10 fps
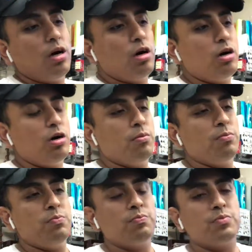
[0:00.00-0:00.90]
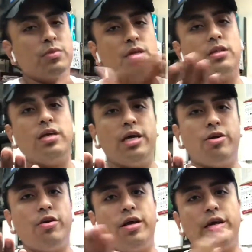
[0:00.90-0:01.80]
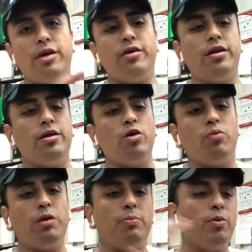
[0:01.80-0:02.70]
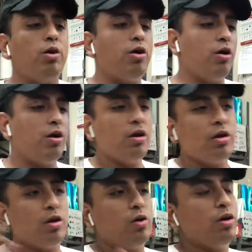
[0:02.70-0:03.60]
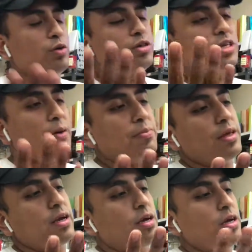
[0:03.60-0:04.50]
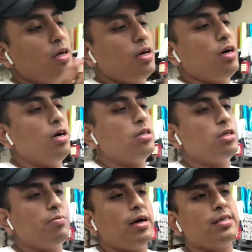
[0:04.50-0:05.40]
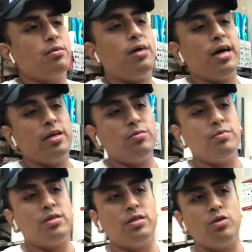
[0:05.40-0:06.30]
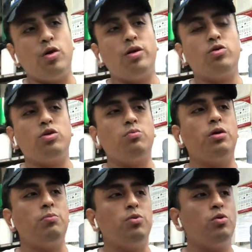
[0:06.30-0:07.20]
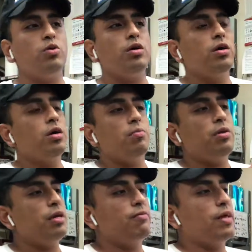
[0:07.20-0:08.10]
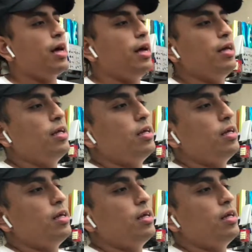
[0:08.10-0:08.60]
in the internet here, and people are a little skeptic to buy some items. I know some people believe that